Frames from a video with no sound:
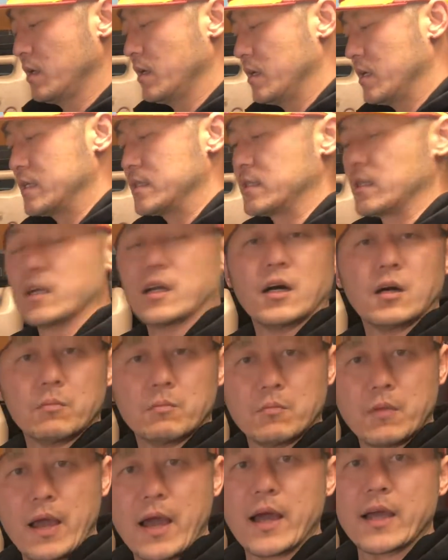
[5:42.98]
set up
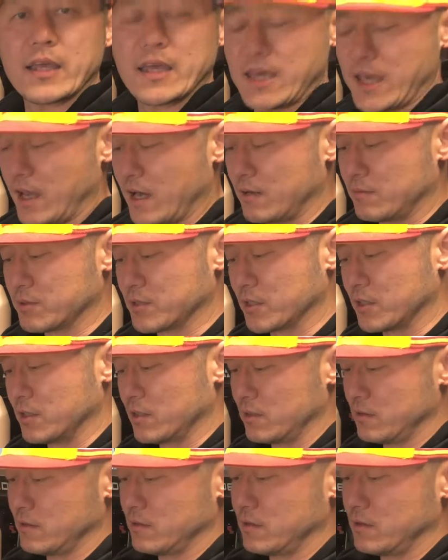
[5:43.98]
at camp. So
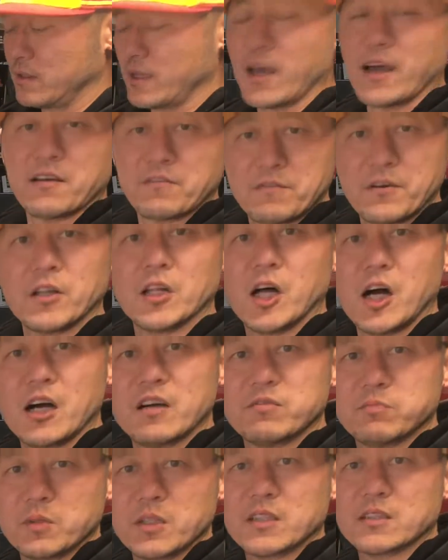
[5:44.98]
yeah, it fell
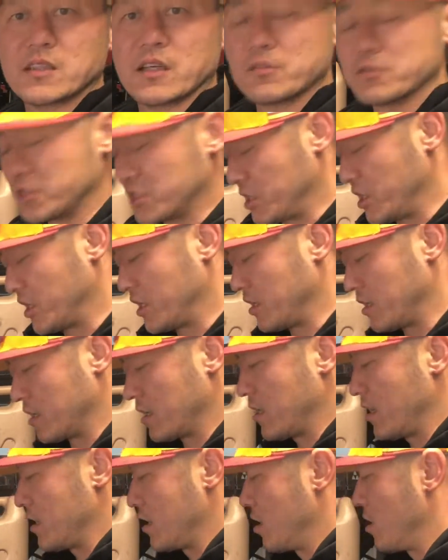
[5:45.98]
off because I was shaking it
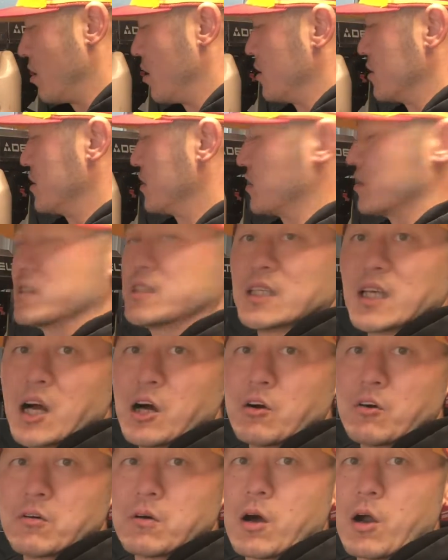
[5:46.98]
kind of hard just to see
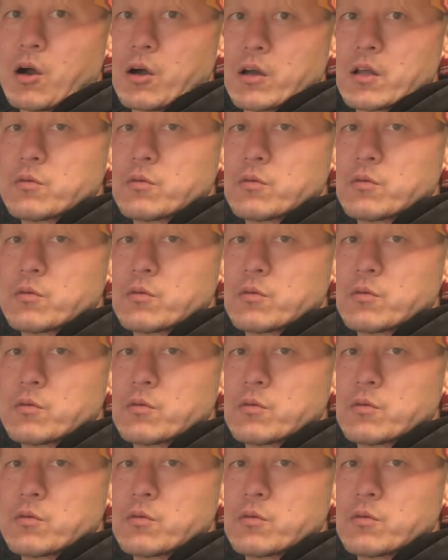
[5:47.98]
how hard it